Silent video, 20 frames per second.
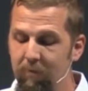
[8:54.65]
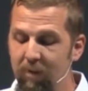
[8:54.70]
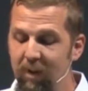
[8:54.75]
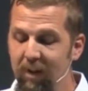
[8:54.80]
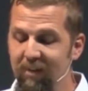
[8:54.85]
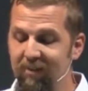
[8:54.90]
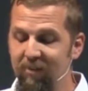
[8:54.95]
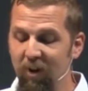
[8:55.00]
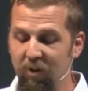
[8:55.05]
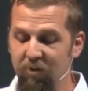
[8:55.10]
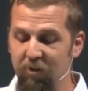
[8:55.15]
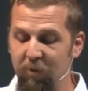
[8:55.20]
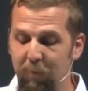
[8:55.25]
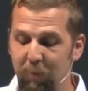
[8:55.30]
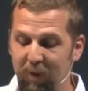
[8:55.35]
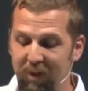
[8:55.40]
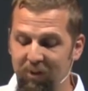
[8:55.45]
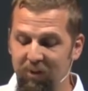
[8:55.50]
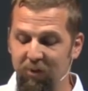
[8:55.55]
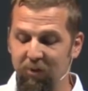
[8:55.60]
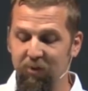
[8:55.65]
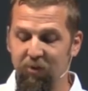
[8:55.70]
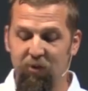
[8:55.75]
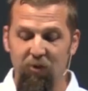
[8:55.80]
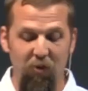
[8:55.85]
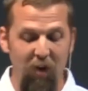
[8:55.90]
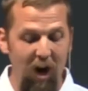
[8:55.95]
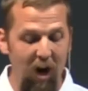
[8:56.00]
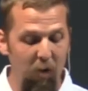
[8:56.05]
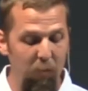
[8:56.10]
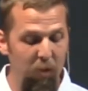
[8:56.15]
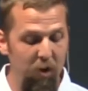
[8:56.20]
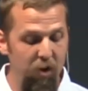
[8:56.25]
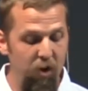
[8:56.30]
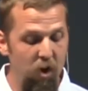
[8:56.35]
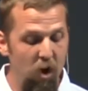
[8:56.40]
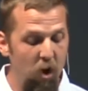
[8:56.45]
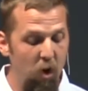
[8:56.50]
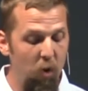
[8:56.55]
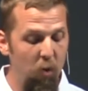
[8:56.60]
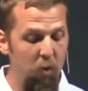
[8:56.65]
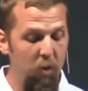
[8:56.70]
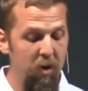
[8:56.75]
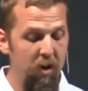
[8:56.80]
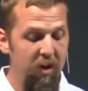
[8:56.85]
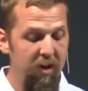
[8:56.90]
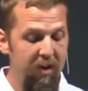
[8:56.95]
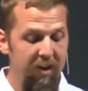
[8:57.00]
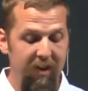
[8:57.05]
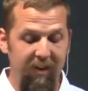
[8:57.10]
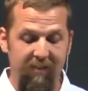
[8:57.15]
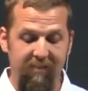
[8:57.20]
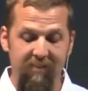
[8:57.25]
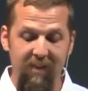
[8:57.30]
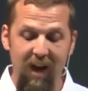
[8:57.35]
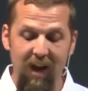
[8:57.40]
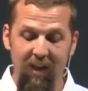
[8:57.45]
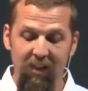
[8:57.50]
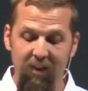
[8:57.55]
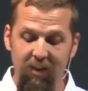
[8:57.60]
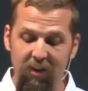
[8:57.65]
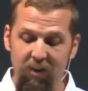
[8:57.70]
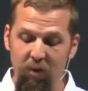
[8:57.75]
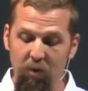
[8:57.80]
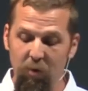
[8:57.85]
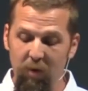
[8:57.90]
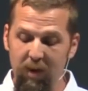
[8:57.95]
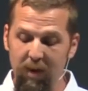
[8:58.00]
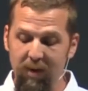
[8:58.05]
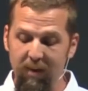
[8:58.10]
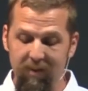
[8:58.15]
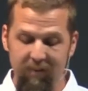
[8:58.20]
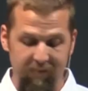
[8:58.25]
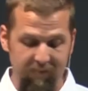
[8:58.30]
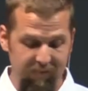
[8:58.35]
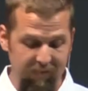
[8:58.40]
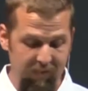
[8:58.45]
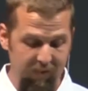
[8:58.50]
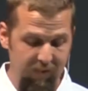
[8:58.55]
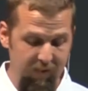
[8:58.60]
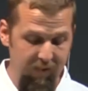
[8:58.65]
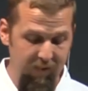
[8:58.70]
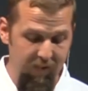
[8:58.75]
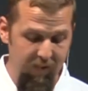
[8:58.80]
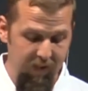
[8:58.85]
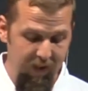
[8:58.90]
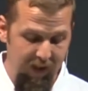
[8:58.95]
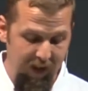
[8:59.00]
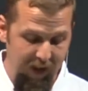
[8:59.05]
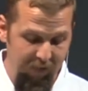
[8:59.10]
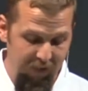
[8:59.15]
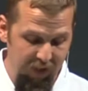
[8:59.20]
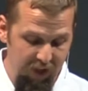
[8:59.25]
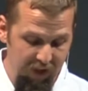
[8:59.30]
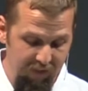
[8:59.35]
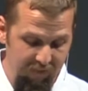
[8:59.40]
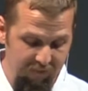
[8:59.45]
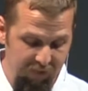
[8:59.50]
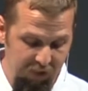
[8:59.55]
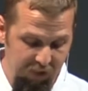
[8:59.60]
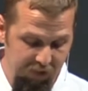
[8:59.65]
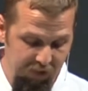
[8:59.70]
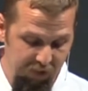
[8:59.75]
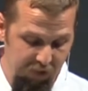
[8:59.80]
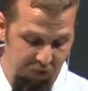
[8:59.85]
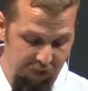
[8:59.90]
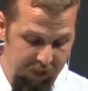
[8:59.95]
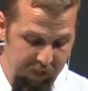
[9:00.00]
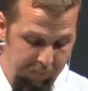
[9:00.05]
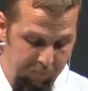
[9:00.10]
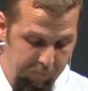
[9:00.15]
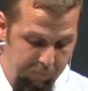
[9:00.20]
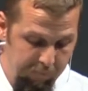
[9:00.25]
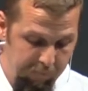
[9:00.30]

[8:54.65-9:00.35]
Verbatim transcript: He starts to preach so this crowd would know exactly who he is. And then in verse 3,